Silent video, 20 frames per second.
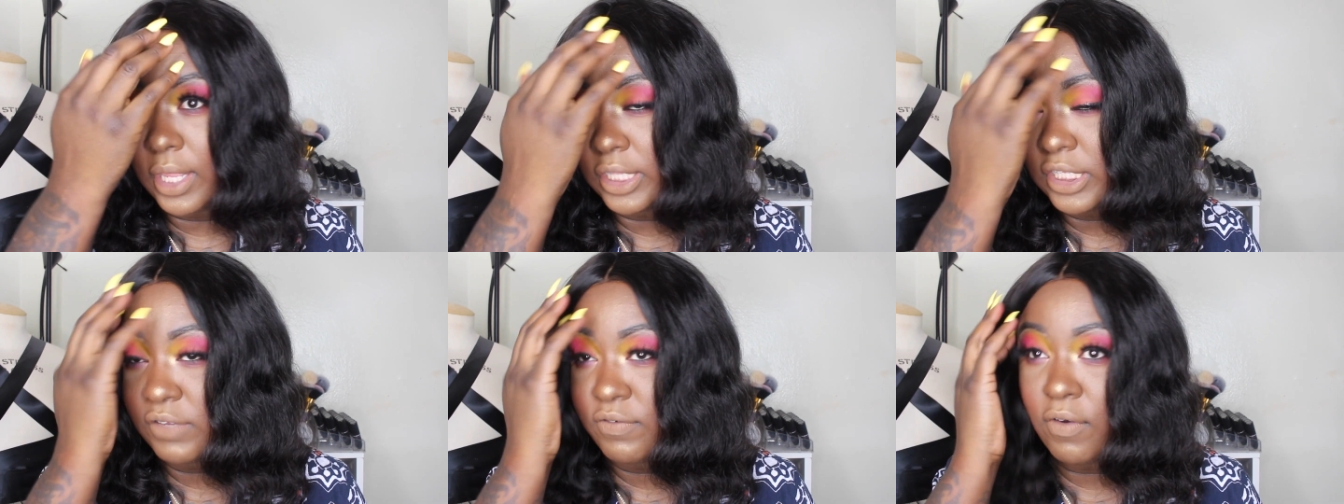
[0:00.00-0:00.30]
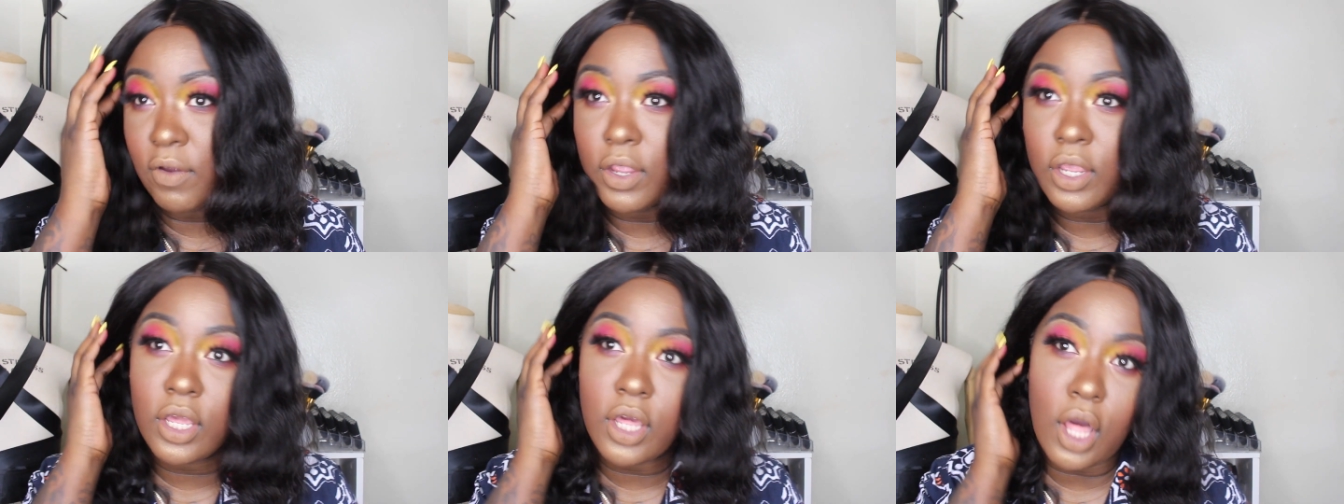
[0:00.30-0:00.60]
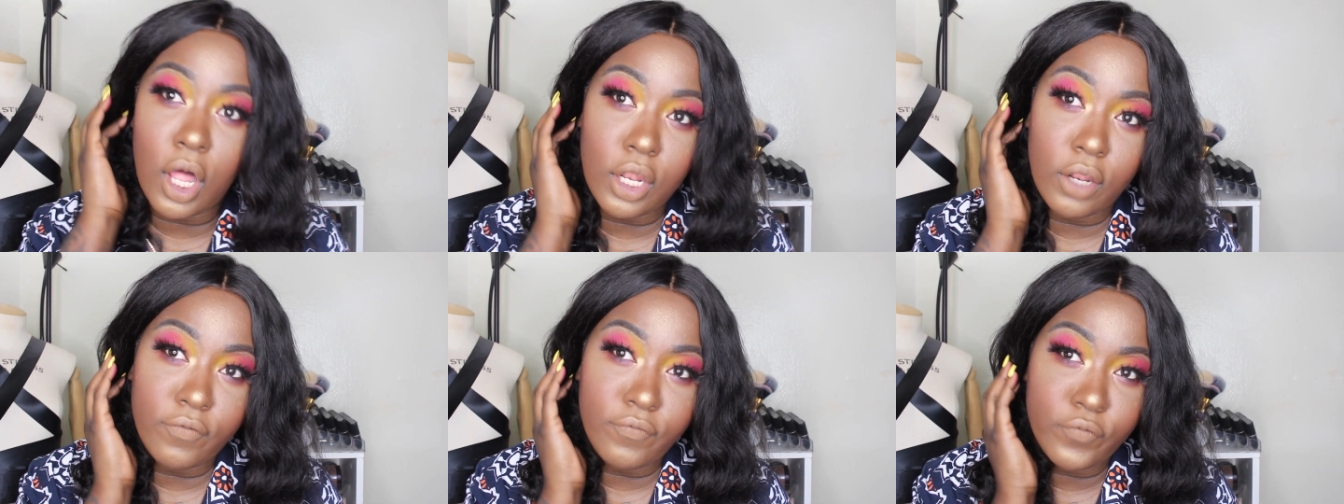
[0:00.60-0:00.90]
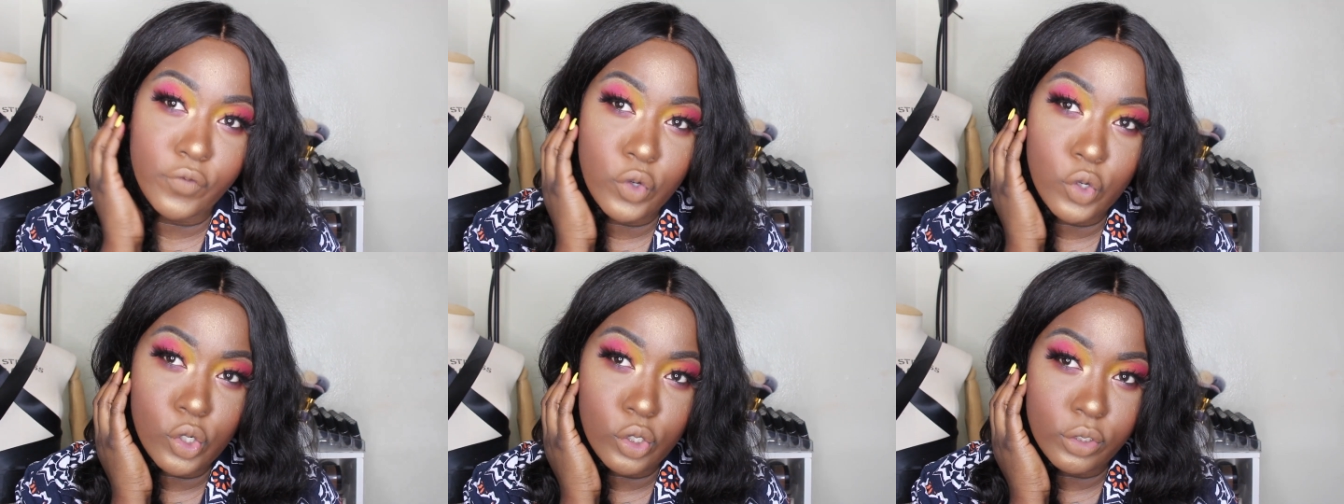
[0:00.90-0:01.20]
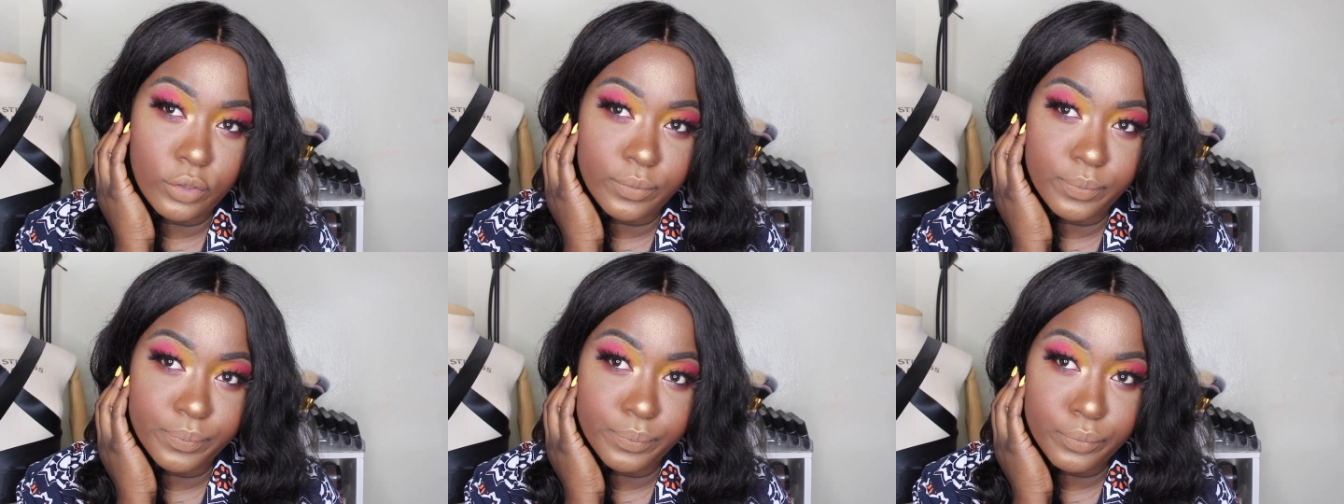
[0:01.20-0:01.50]
It's a very
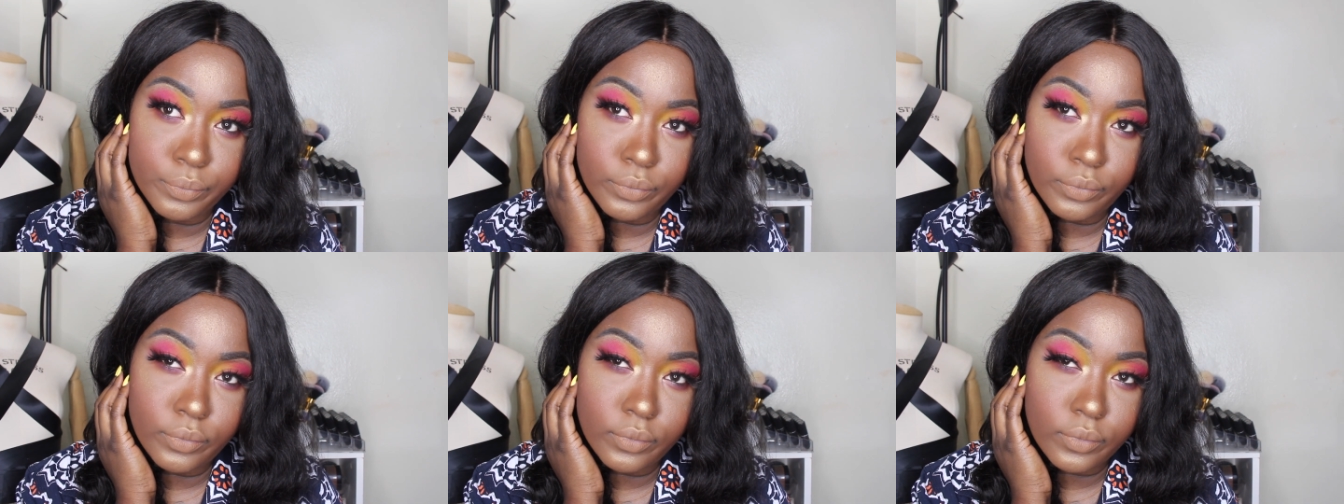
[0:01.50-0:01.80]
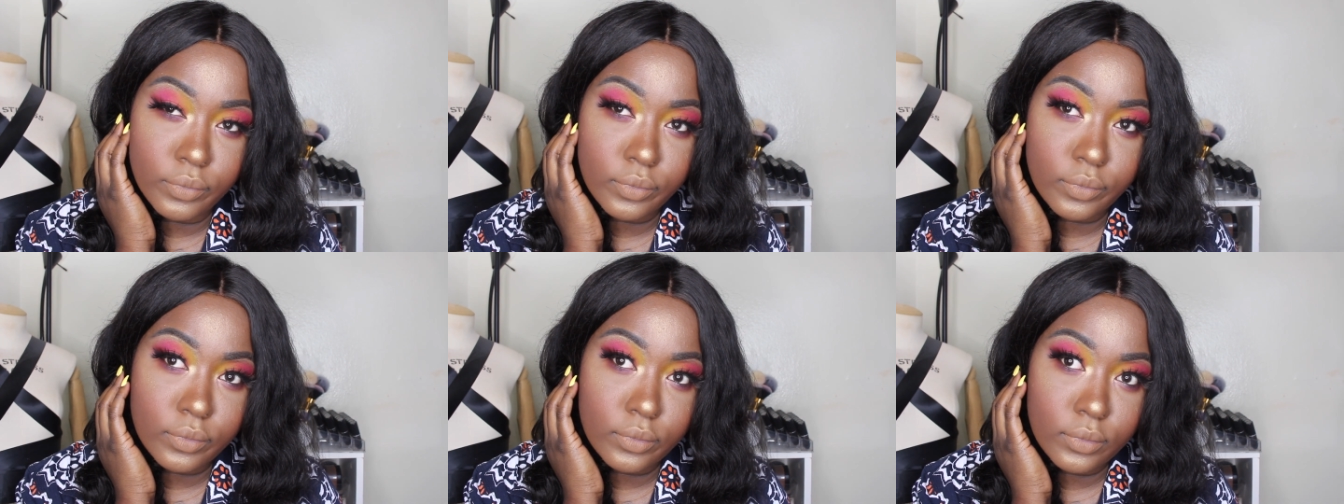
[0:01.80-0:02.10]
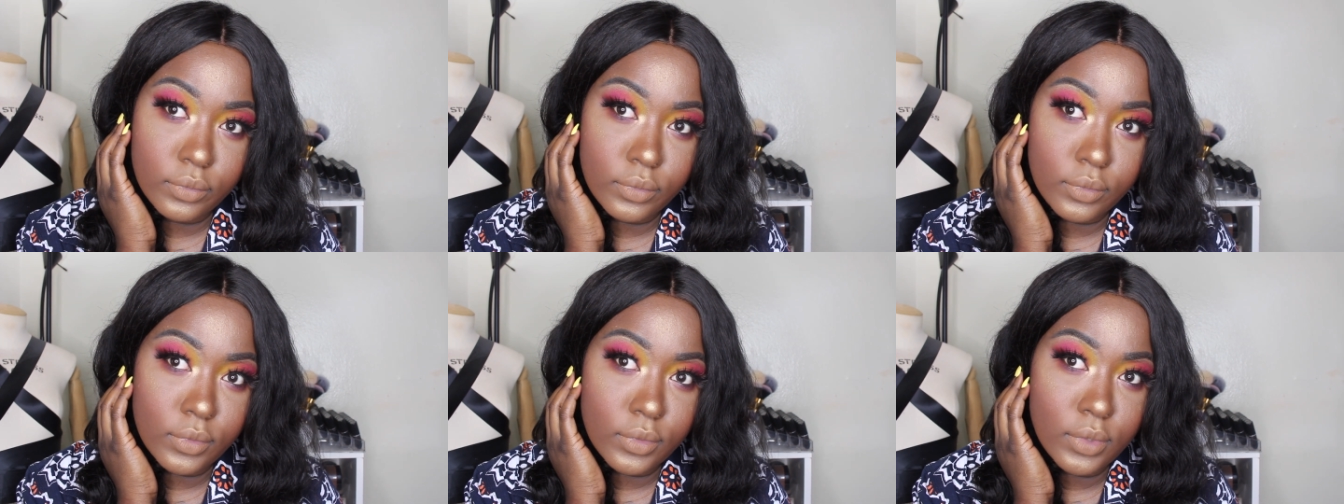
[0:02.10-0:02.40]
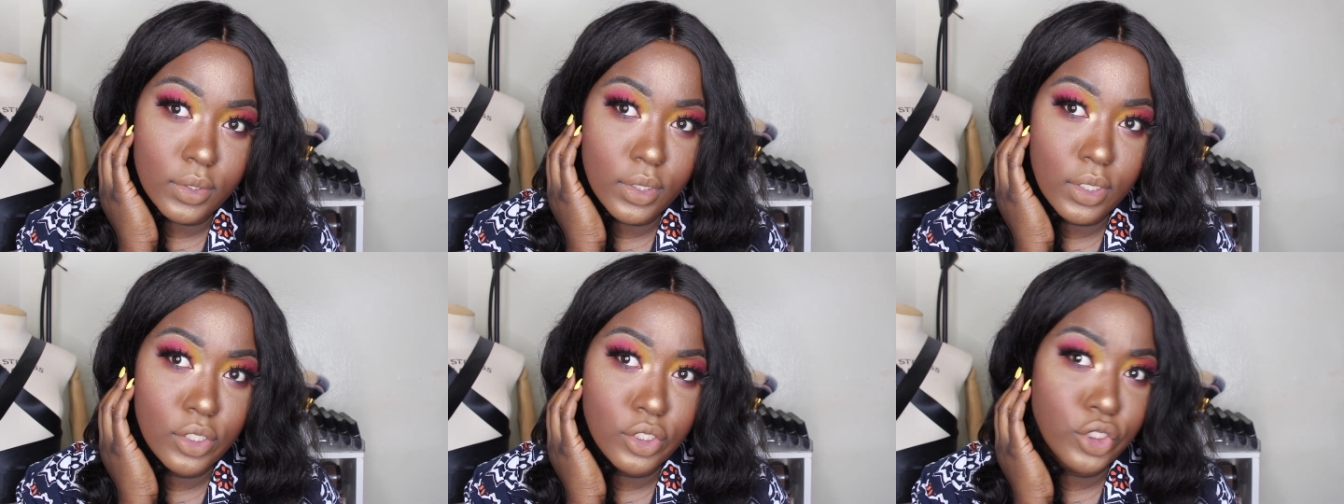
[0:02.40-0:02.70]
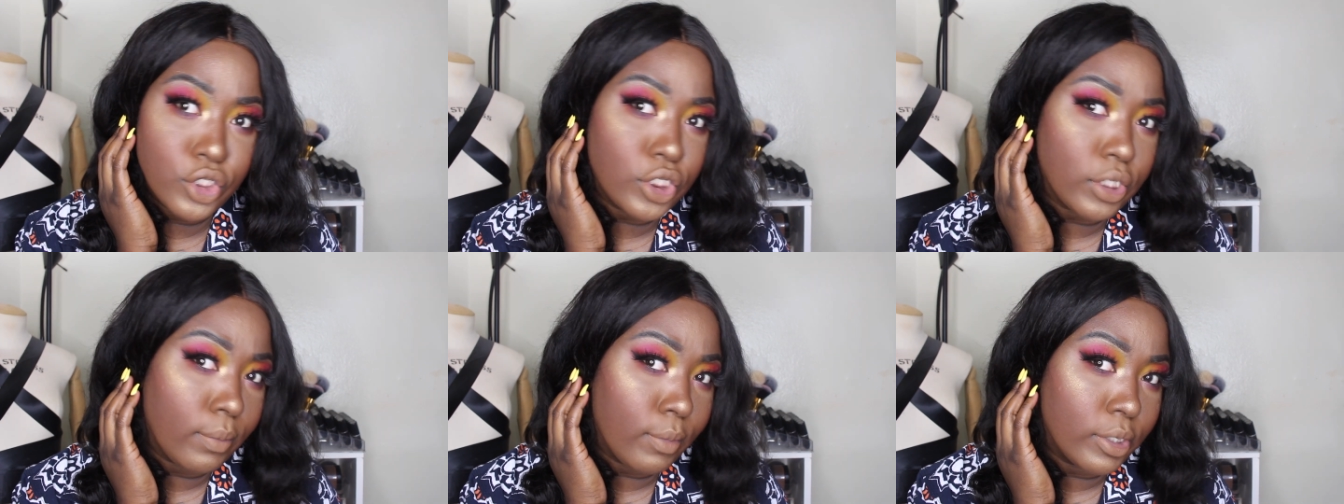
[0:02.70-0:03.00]
colorful
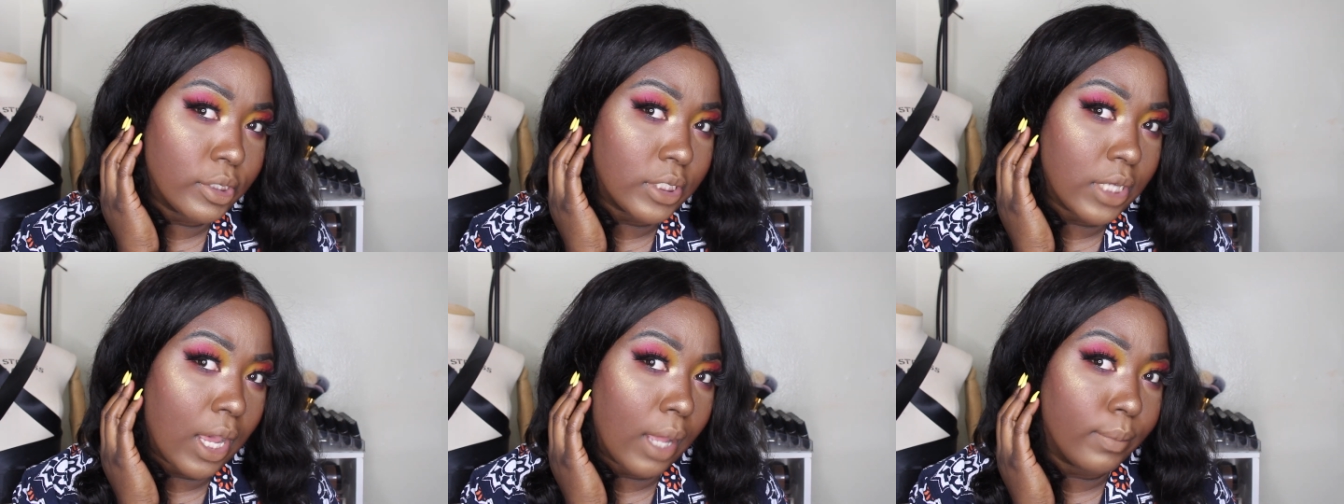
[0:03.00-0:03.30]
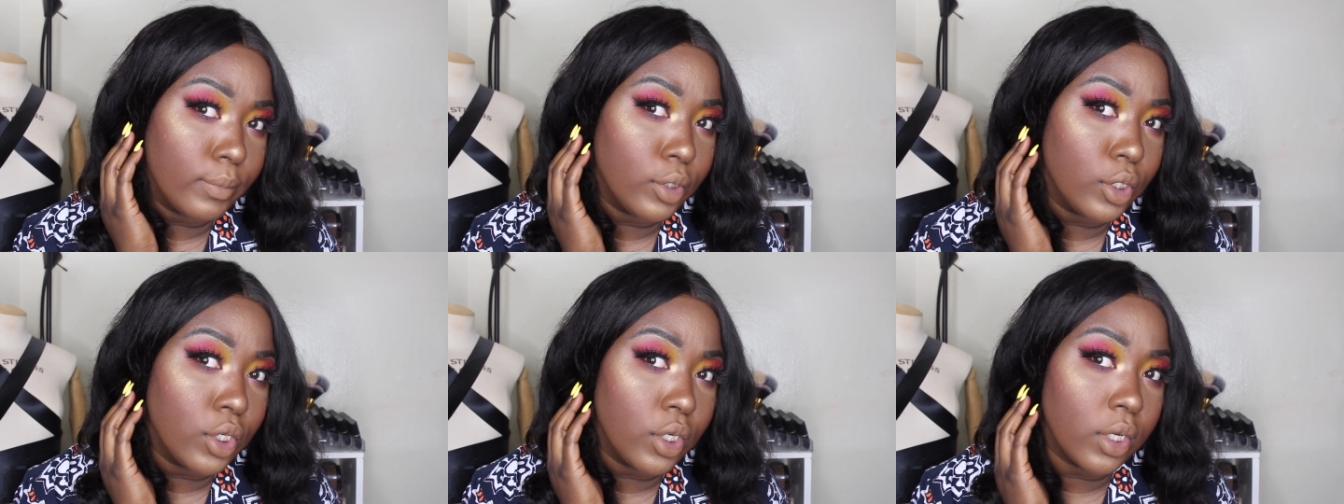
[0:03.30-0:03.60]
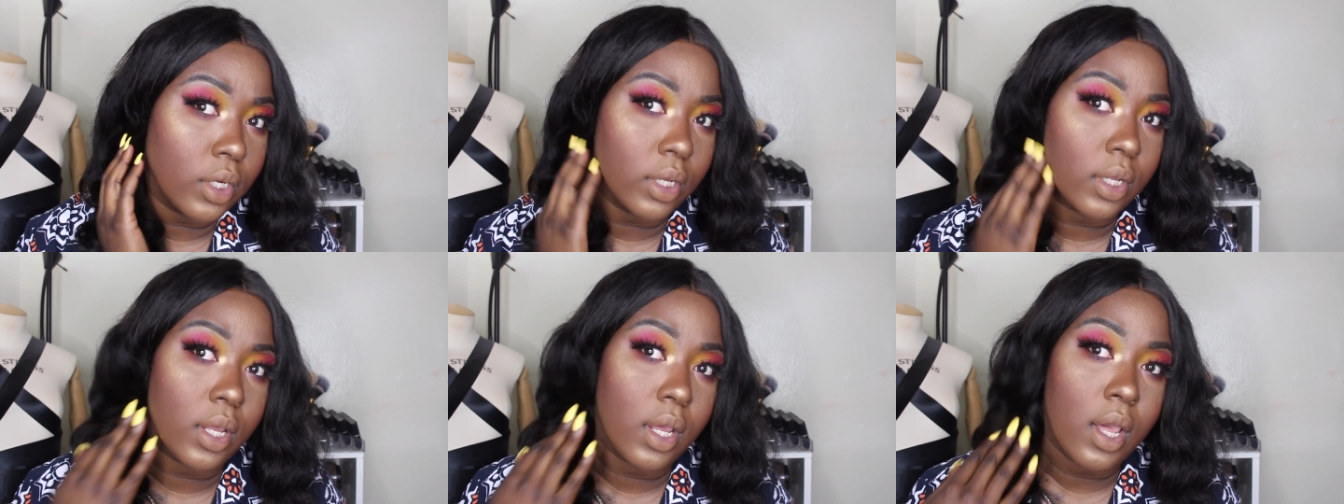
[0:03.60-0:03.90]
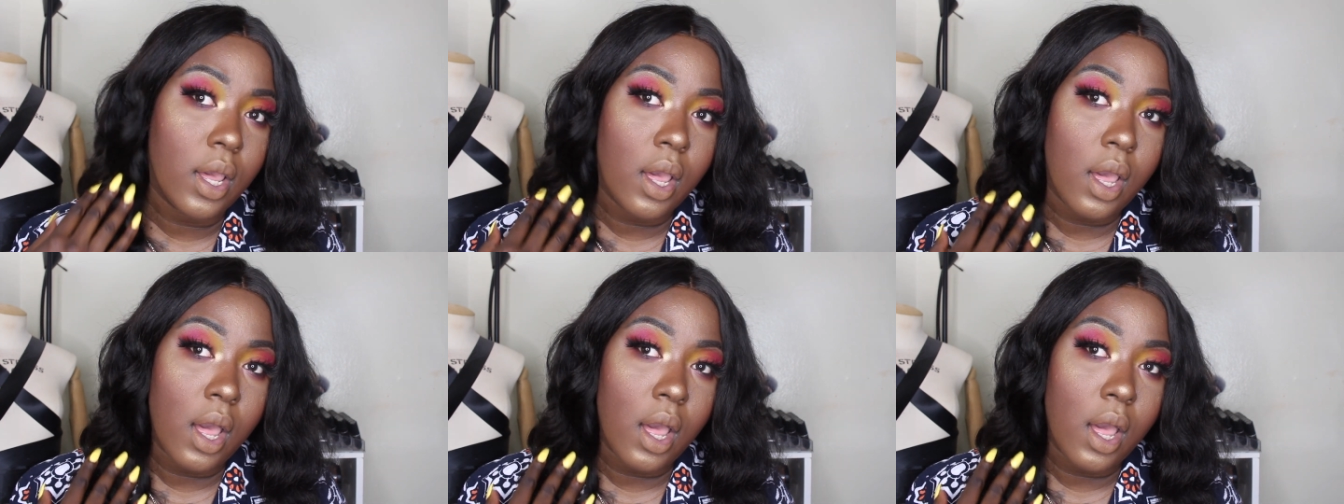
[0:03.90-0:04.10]
summertime look.